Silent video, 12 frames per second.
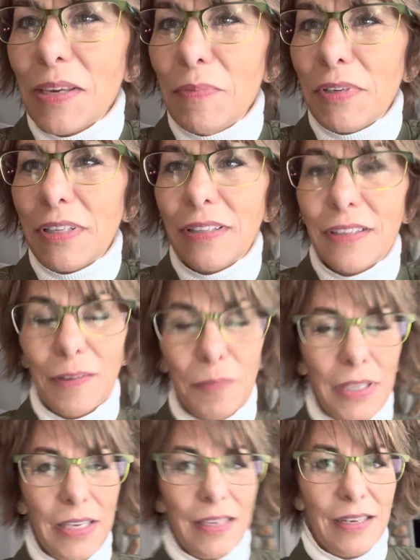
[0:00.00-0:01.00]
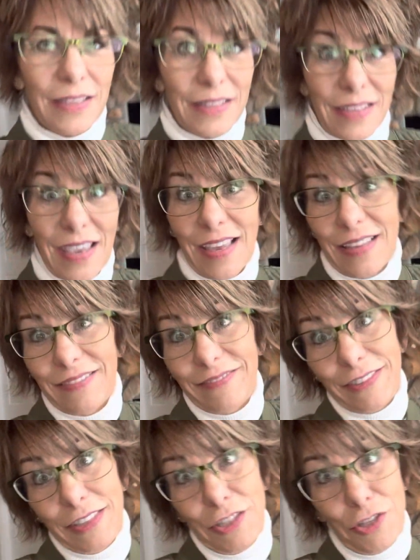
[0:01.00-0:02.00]
I put a little blanket on the cat
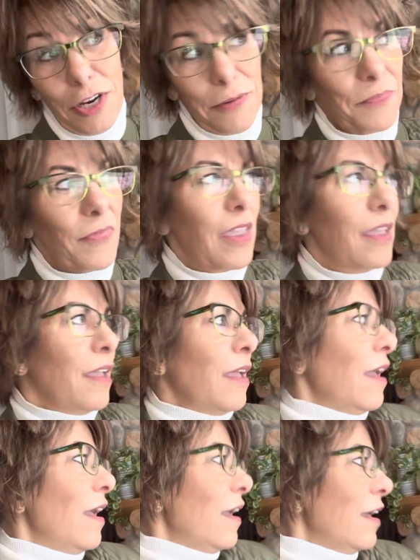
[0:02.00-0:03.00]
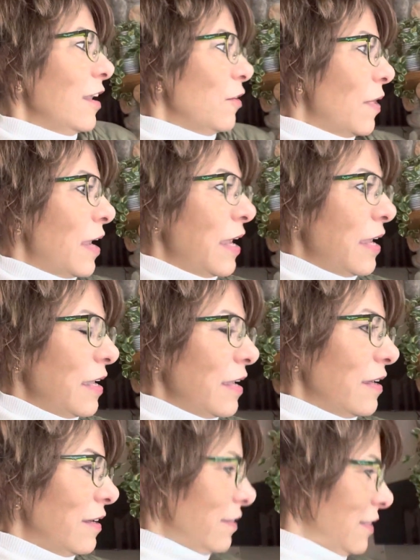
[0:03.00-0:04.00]
for the chair. Anyway,
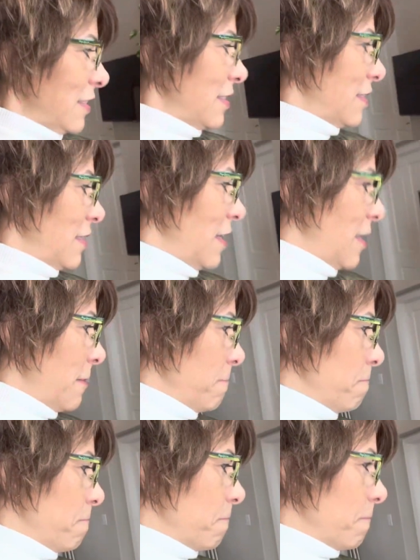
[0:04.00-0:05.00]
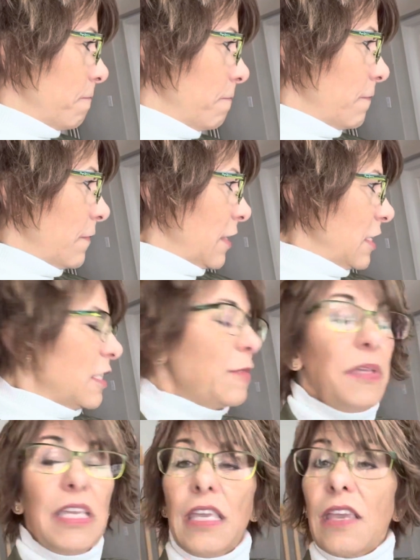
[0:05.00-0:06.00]
let's see.
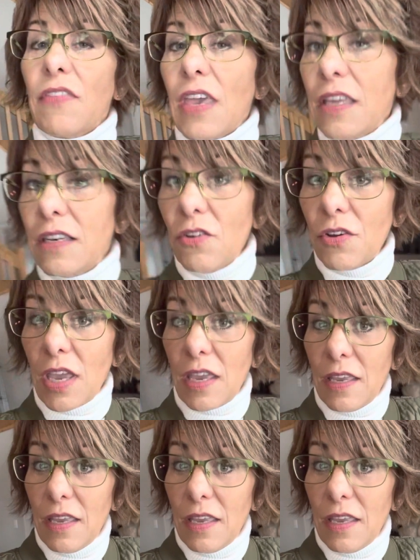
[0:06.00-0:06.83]
Speaking of that, okay.